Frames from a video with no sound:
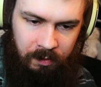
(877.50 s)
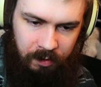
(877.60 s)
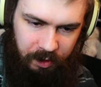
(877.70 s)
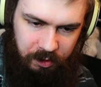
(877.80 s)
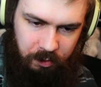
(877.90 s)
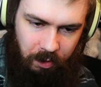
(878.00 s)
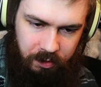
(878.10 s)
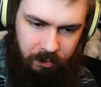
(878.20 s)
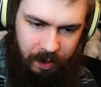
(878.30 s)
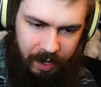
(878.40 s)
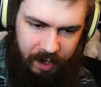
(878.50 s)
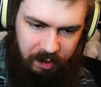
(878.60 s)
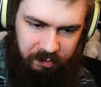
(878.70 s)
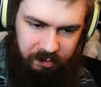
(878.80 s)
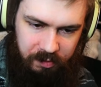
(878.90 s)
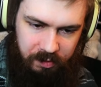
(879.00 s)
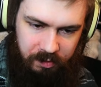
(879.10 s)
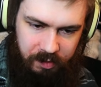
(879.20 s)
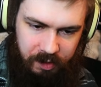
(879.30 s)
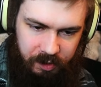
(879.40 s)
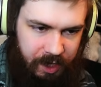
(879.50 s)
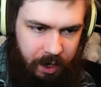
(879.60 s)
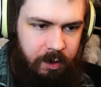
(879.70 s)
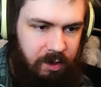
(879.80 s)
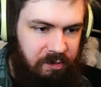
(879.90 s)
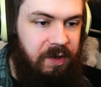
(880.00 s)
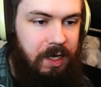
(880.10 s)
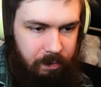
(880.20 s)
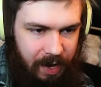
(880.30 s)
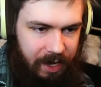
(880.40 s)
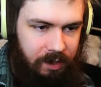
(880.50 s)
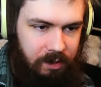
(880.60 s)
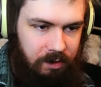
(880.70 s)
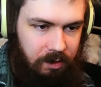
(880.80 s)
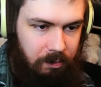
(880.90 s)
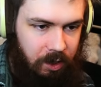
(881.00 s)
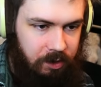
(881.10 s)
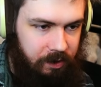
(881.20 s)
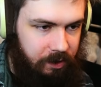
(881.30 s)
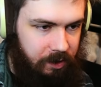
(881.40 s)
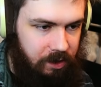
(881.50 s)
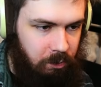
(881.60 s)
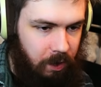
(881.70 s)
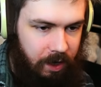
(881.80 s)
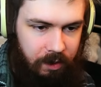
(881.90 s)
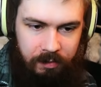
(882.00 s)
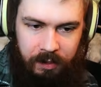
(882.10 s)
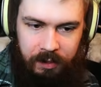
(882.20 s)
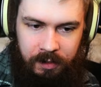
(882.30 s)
And I do also have the carrier feeding back into the modulator as well.